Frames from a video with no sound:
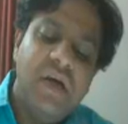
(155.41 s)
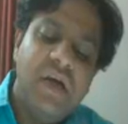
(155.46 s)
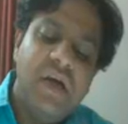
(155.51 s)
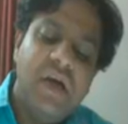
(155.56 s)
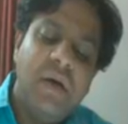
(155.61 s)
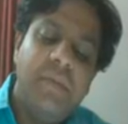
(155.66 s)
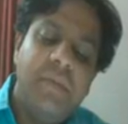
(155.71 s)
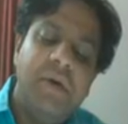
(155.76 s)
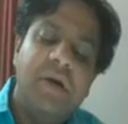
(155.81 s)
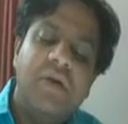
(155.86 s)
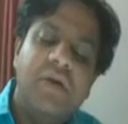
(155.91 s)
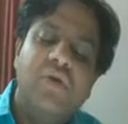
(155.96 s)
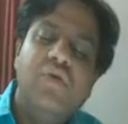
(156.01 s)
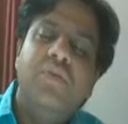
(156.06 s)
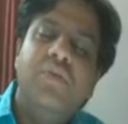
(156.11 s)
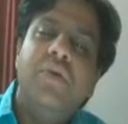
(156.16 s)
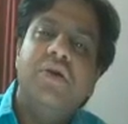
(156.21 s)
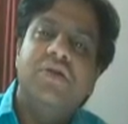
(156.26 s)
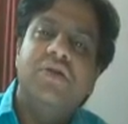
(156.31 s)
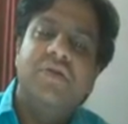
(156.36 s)
capital
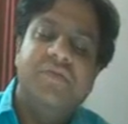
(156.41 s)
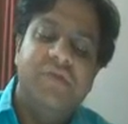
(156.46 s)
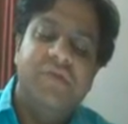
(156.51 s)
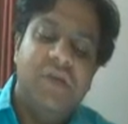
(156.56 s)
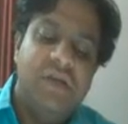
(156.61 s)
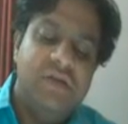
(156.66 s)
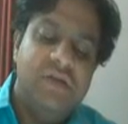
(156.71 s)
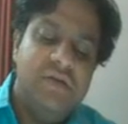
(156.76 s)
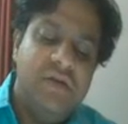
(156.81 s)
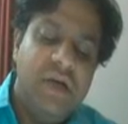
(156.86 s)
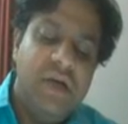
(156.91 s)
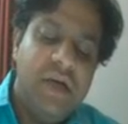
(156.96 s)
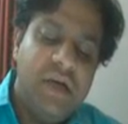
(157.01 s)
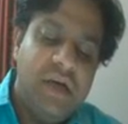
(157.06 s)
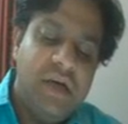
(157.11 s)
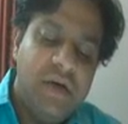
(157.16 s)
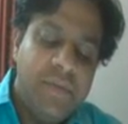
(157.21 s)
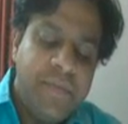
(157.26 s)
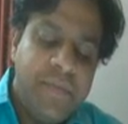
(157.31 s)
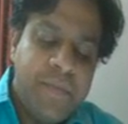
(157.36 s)
Q positive charge, right?
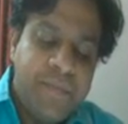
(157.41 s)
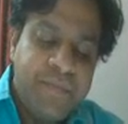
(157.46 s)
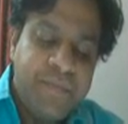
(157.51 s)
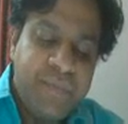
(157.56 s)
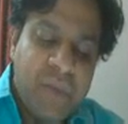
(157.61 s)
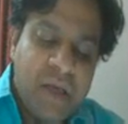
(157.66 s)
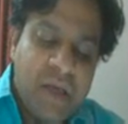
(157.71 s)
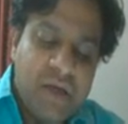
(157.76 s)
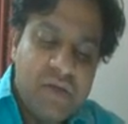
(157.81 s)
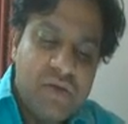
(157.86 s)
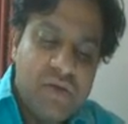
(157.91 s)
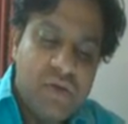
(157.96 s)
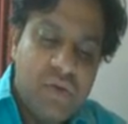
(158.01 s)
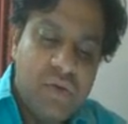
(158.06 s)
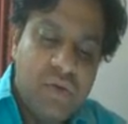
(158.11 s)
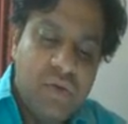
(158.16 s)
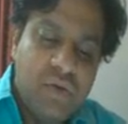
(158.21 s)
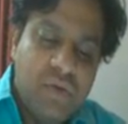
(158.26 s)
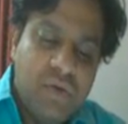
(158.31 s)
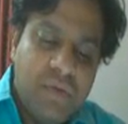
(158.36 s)

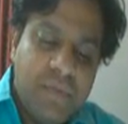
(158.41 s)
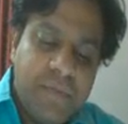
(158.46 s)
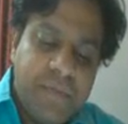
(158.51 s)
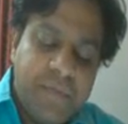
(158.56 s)
So